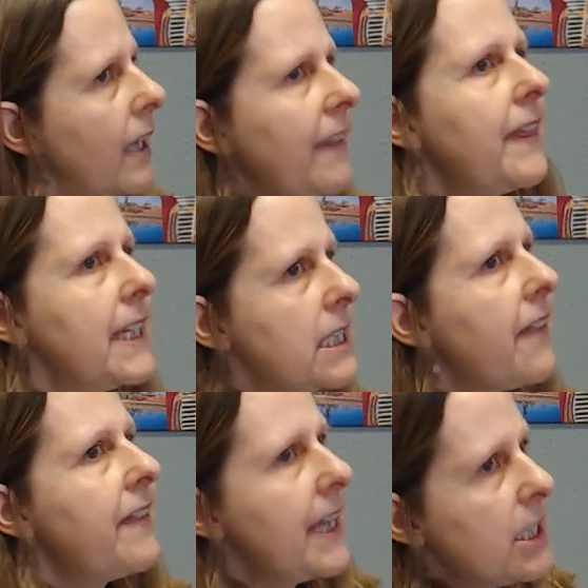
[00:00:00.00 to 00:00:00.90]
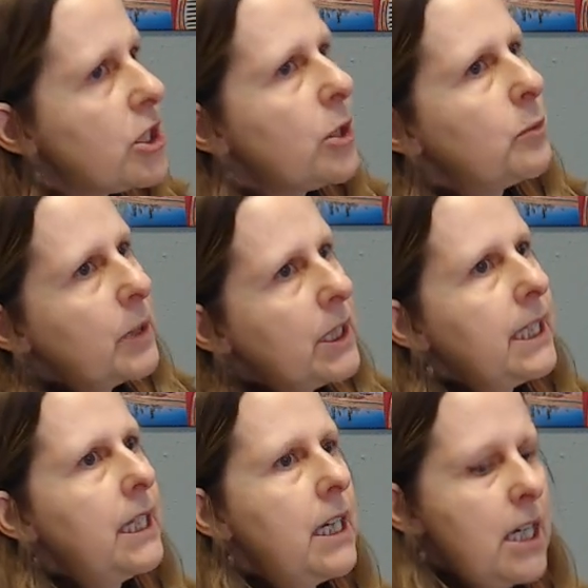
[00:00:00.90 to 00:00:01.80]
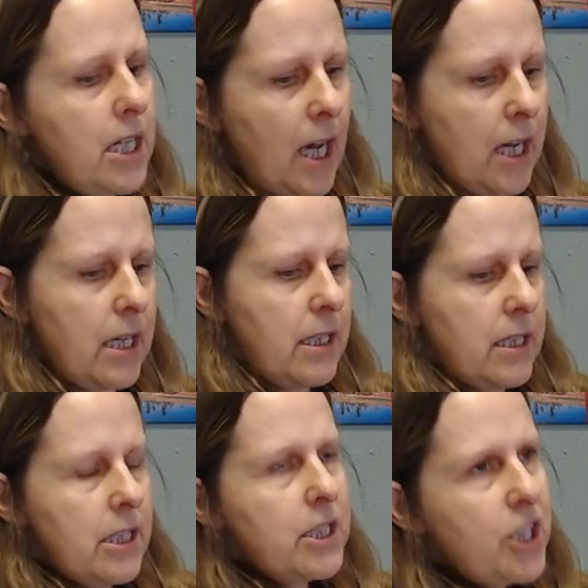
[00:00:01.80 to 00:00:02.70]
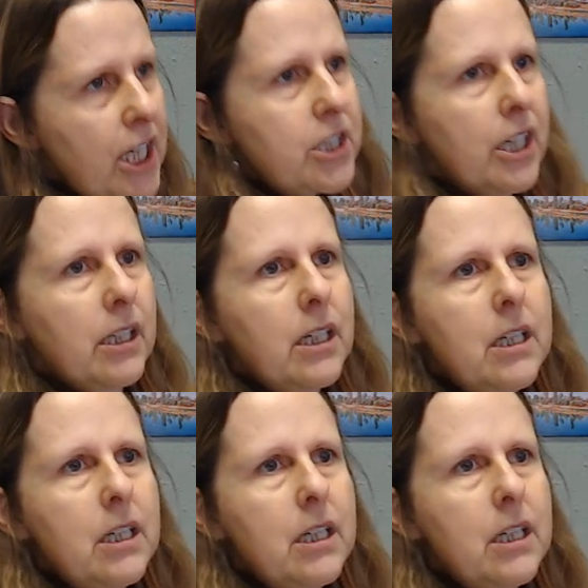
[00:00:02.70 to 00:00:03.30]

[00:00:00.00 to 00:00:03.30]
Thing, things are really uh, changing.